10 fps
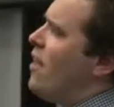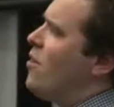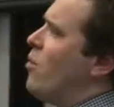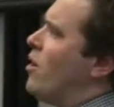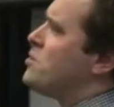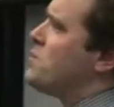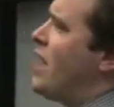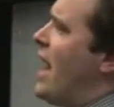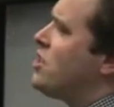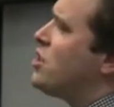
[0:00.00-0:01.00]
other wasps
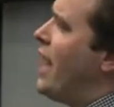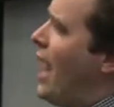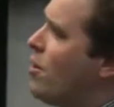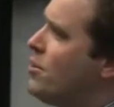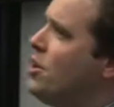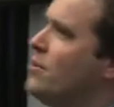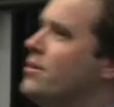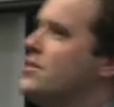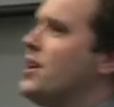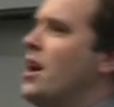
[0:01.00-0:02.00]
actually help
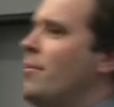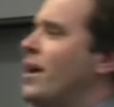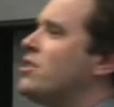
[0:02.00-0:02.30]
humans by